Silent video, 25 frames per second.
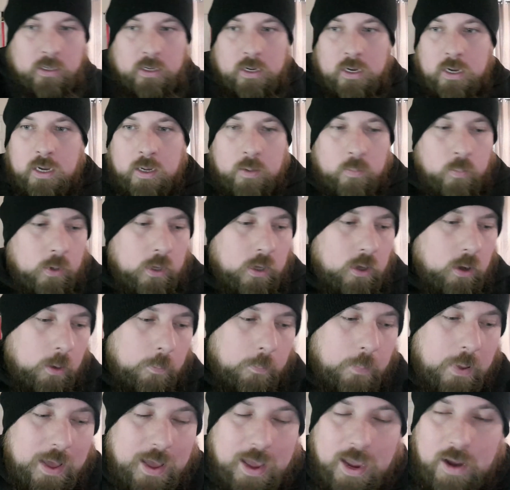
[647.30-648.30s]
We've
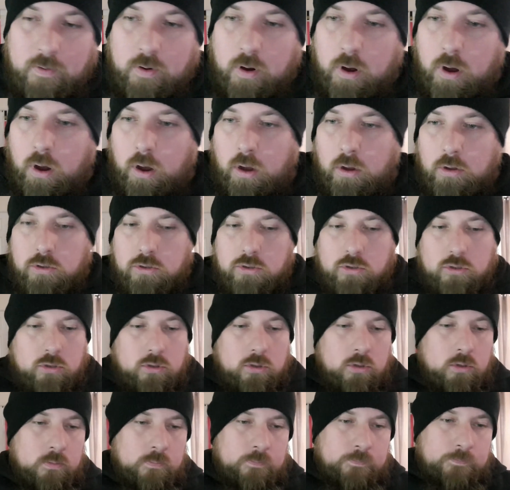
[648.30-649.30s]
got a pair of
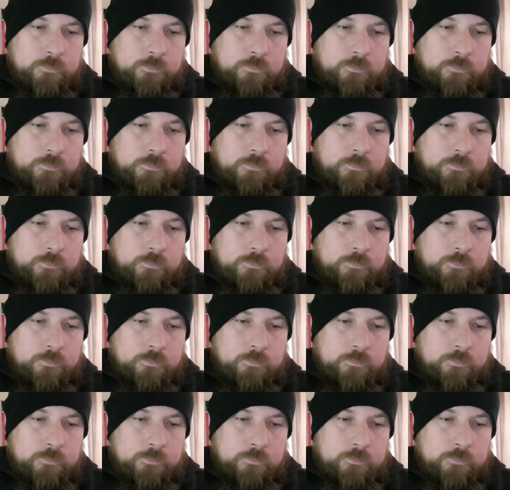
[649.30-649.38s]
hotters.